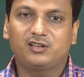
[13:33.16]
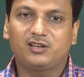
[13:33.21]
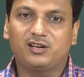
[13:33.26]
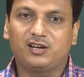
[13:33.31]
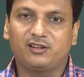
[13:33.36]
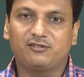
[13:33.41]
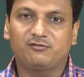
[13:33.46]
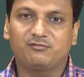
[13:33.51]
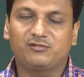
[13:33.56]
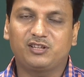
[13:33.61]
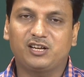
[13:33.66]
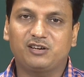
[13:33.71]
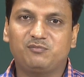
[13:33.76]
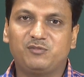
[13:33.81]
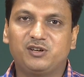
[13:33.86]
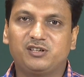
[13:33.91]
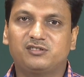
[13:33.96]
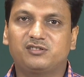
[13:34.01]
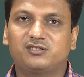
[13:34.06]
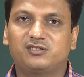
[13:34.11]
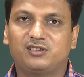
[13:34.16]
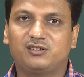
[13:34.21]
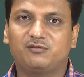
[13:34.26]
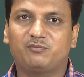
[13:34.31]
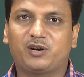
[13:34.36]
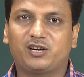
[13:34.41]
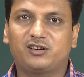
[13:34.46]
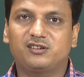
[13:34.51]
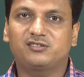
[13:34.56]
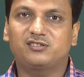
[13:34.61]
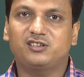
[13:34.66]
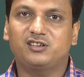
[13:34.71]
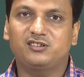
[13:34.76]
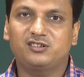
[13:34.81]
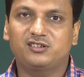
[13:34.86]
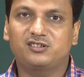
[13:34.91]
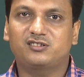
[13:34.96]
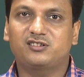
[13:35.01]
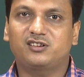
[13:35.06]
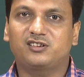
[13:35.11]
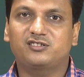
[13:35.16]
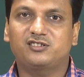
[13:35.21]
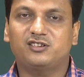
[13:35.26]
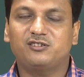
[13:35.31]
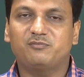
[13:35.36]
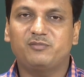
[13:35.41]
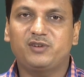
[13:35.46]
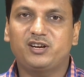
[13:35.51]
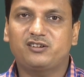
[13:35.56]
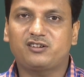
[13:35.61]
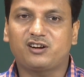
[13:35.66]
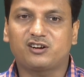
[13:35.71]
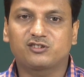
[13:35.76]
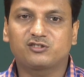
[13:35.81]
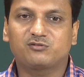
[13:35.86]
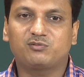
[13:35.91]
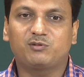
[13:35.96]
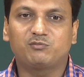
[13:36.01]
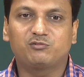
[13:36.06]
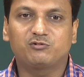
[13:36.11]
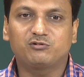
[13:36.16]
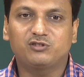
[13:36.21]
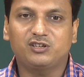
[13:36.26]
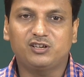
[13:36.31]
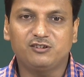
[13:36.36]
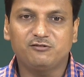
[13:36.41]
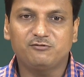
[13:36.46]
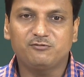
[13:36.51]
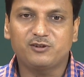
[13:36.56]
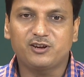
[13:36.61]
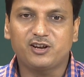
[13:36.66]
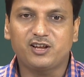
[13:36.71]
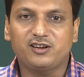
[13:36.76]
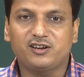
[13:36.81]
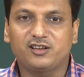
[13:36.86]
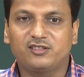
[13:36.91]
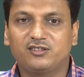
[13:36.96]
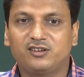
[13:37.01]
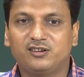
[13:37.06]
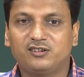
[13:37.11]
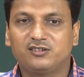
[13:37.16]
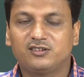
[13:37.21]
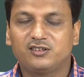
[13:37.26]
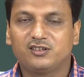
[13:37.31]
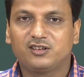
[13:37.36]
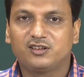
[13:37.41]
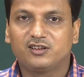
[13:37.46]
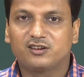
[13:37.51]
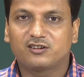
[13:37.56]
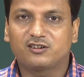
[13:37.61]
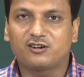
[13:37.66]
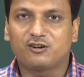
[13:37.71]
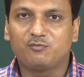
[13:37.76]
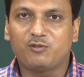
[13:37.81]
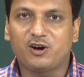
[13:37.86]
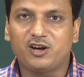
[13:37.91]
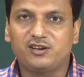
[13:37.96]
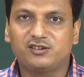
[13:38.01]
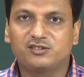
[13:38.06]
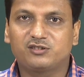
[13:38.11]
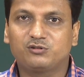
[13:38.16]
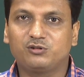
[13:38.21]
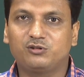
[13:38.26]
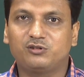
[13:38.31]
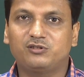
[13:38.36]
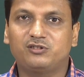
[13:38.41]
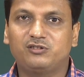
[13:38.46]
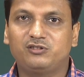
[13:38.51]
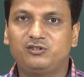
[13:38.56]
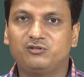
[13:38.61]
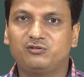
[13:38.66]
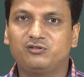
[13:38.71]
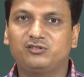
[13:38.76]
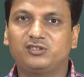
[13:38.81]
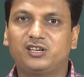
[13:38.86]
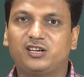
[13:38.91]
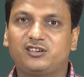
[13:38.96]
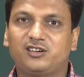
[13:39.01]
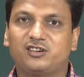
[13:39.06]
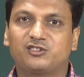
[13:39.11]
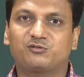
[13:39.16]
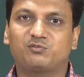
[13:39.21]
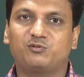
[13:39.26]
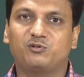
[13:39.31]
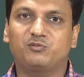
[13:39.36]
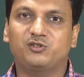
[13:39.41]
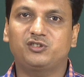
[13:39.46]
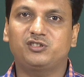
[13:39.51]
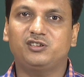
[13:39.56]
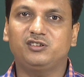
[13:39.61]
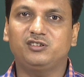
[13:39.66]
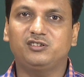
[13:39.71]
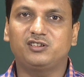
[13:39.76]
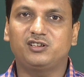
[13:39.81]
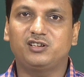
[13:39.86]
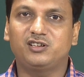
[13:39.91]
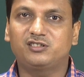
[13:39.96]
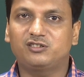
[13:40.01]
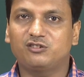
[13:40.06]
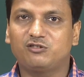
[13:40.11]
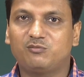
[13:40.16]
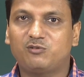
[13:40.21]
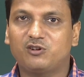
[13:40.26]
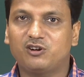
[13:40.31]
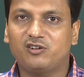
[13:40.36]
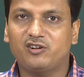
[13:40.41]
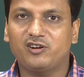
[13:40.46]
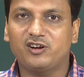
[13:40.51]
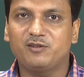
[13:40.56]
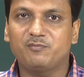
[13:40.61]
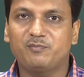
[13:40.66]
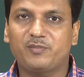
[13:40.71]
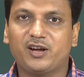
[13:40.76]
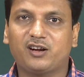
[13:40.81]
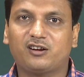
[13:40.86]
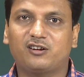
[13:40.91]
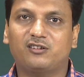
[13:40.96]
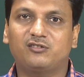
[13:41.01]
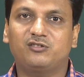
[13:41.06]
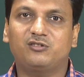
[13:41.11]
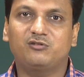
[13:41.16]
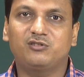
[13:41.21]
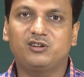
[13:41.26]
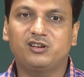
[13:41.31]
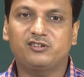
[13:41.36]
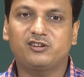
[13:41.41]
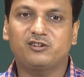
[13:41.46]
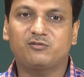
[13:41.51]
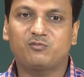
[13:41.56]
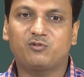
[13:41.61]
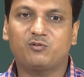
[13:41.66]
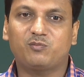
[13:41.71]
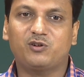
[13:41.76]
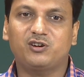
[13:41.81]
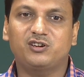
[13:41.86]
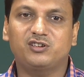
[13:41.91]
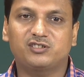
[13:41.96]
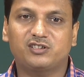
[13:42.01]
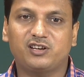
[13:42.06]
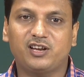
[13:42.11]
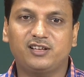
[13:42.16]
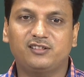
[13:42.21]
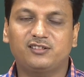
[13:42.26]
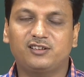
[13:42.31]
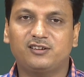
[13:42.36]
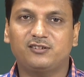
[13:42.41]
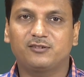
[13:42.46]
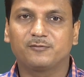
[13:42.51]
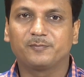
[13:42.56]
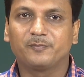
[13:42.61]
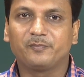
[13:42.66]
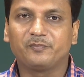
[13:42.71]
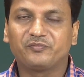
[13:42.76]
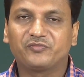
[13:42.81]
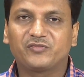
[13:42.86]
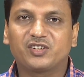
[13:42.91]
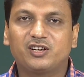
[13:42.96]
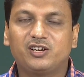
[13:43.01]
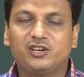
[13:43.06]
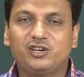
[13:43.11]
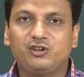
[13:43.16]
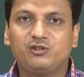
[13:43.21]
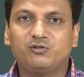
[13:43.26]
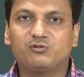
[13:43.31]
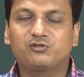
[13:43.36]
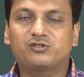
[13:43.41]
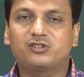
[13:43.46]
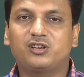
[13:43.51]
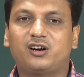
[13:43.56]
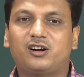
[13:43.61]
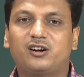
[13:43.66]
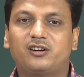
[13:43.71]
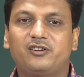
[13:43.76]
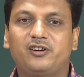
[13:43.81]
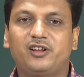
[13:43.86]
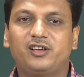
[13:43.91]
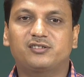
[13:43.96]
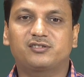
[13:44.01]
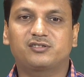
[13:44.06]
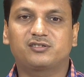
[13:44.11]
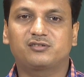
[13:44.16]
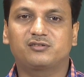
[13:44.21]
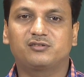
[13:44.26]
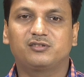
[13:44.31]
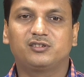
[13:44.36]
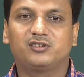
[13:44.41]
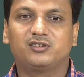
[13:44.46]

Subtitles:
and that means martensitic structure may transform to the ferrite and the carbide. So, during that transformation its overall impact on the weld joint properties like that reduce the hardness,